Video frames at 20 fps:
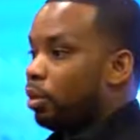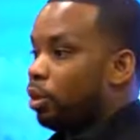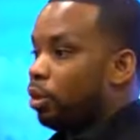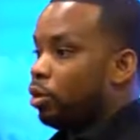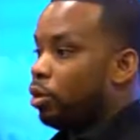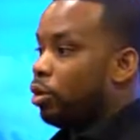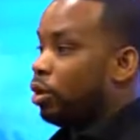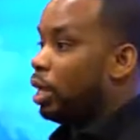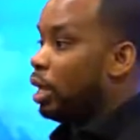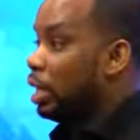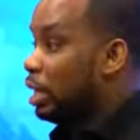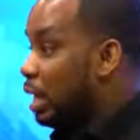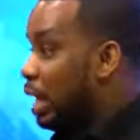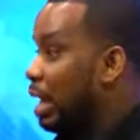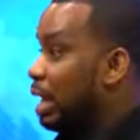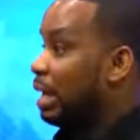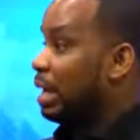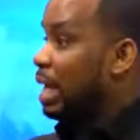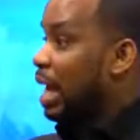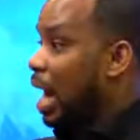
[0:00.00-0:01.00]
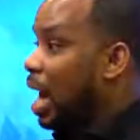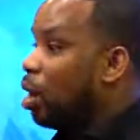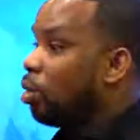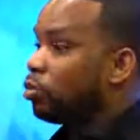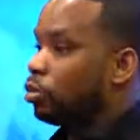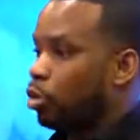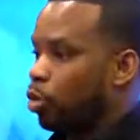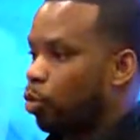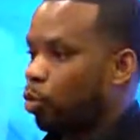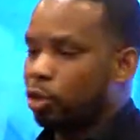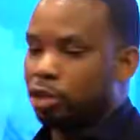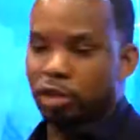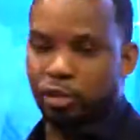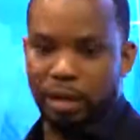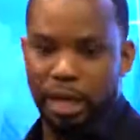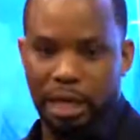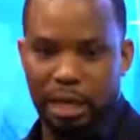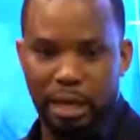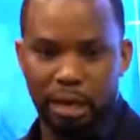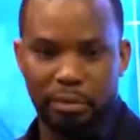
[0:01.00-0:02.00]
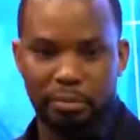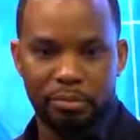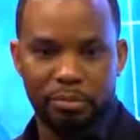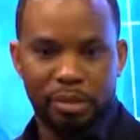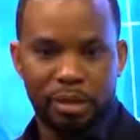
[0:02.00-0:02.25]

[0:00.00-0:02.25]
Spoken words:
below you and it count towards your income.